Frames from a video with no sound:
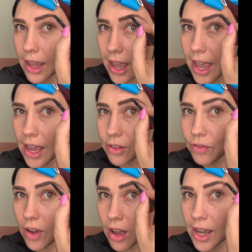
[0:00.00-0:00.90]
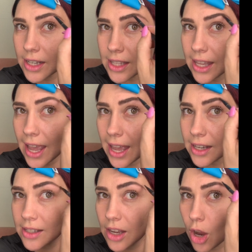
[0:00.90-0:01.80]
and find the
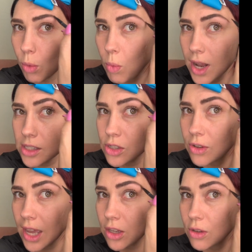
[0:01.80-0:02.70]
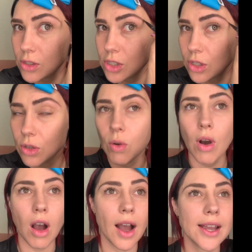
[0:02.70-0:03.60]
end. Once you get used to
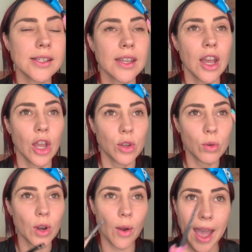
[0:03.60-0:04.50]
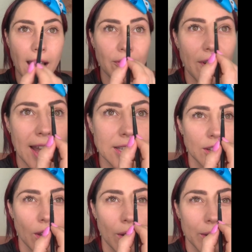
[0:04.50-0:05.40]
your eyes, you'll know how far to
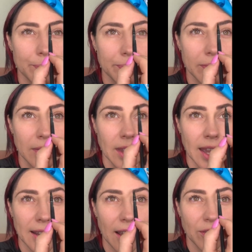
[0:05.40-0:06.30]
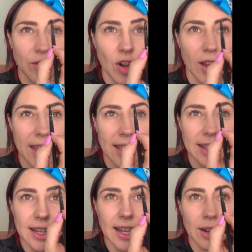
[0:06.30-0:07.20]
go. Now, if you've got
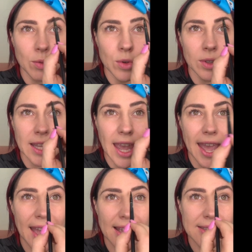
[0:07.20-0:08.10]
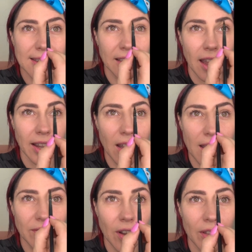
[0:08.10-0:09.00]
little unruly hairs like
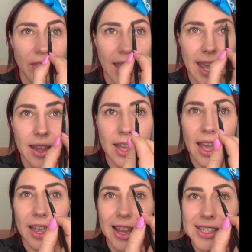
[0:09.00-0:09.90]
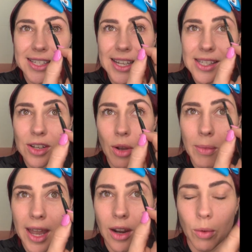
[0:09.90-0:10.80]
I've got there, it does not
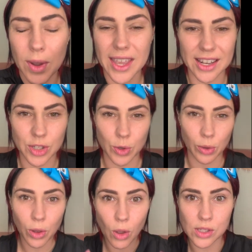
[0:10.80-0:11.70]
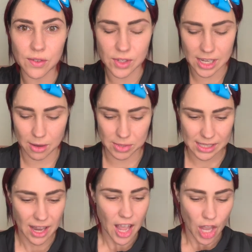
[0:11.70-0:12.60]
matter. We can do lots of
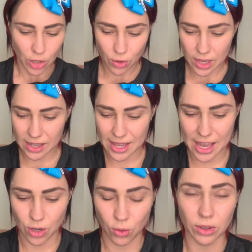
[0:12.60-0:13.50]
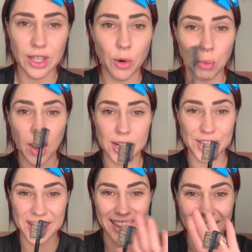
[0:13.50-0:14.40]
tips. You can get your little
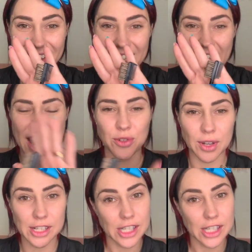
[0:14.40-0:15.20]
brush here and you can